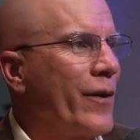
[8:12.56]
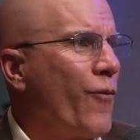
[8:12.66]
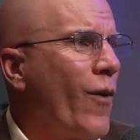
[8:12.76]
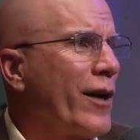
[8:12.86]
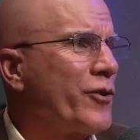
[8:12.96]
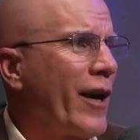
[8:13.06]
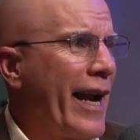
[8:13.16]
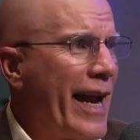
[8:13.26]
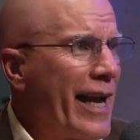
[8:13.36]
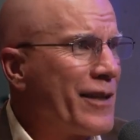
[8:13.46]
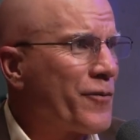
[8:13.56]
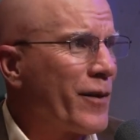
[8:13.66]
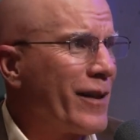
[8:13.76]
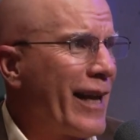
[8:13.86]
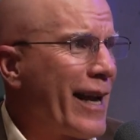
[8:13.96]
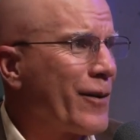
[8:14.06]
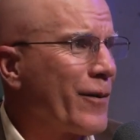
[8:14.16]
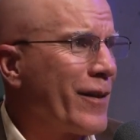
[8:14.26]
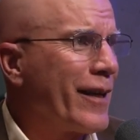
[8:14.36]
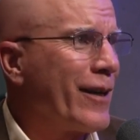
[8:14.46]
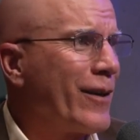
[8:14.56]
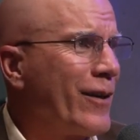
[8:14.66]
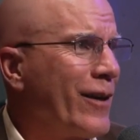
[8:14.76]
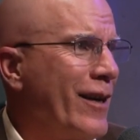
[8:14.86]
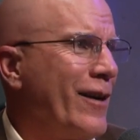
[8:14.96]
We'd wash our hands with lacquer thinner.